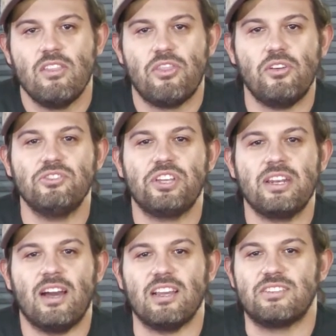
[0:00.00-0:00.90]
Thursday
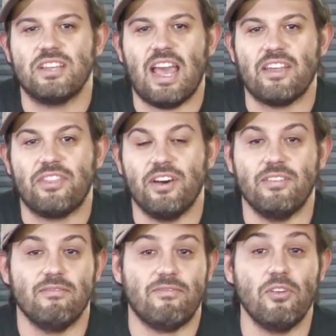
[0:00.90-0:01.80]
nights at the
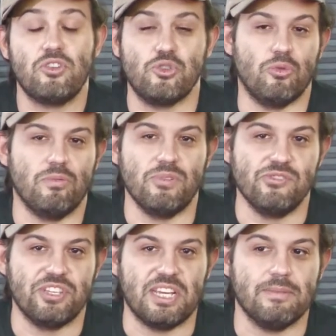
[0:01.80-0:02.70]
Virtual
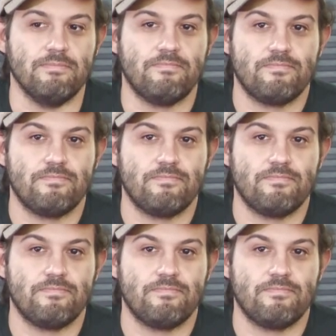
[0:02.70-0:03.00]
Museum.